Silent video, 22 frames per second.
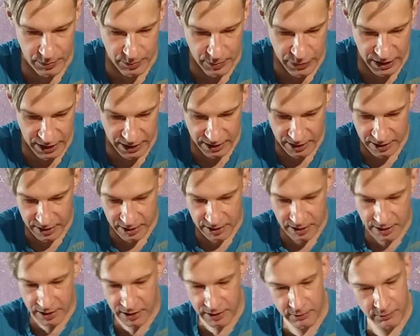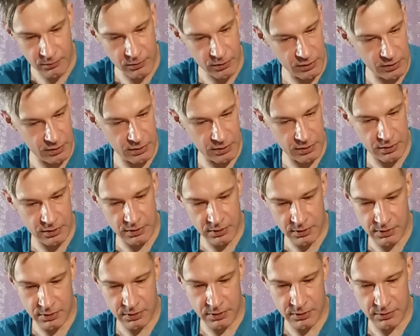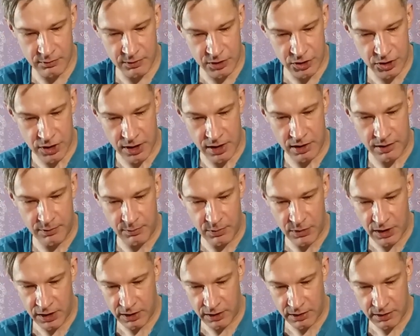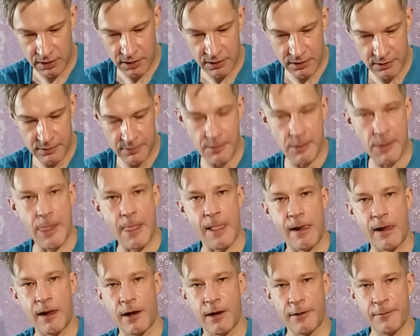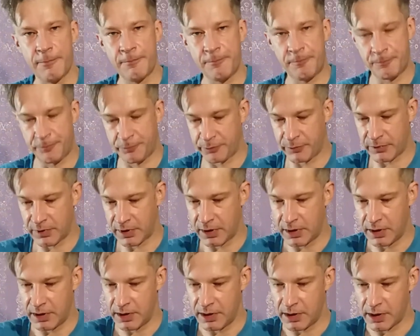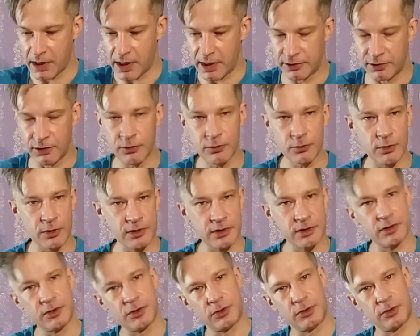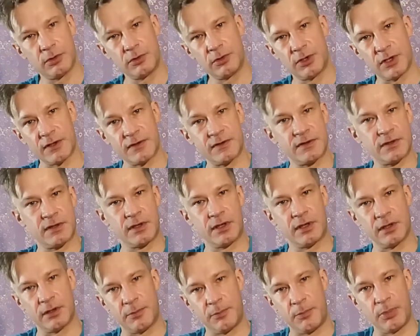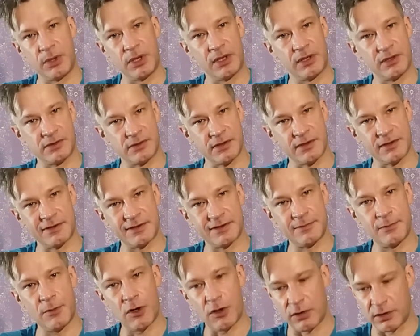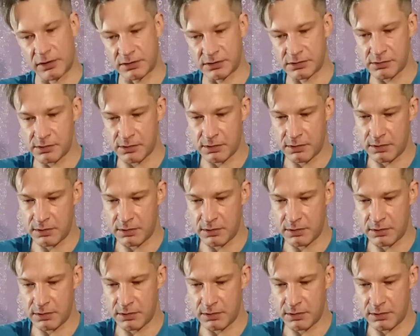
By which I mean, I don't want it to just get bigger and smaller.